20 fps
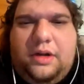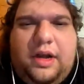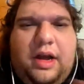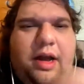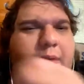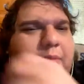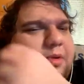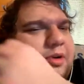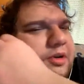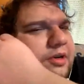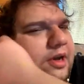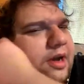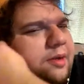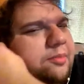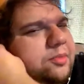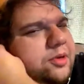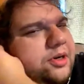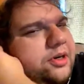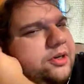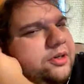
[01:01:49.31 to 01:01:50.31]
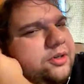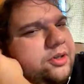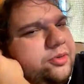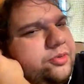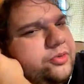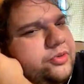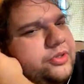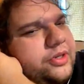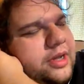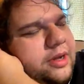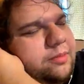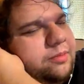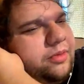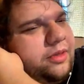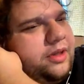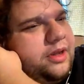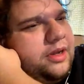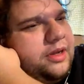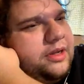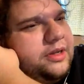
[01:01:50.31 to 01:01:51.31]
I'm gonna do the same
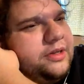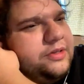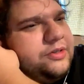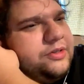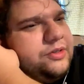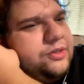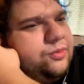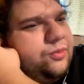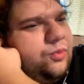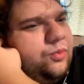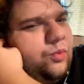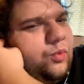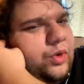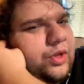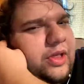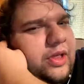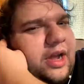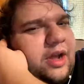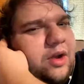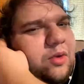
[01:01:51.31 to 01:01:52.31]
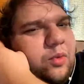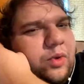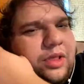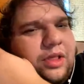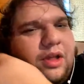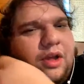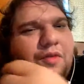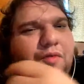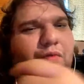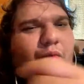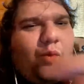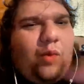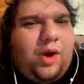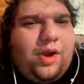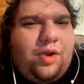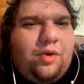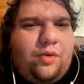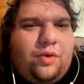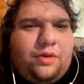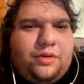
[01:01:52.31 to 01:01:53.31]
thing because we love
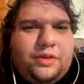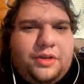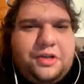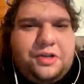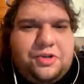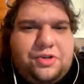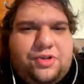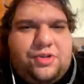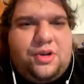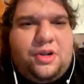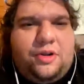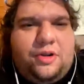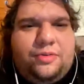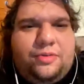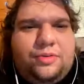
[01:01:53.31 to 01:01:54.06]
Will on this show.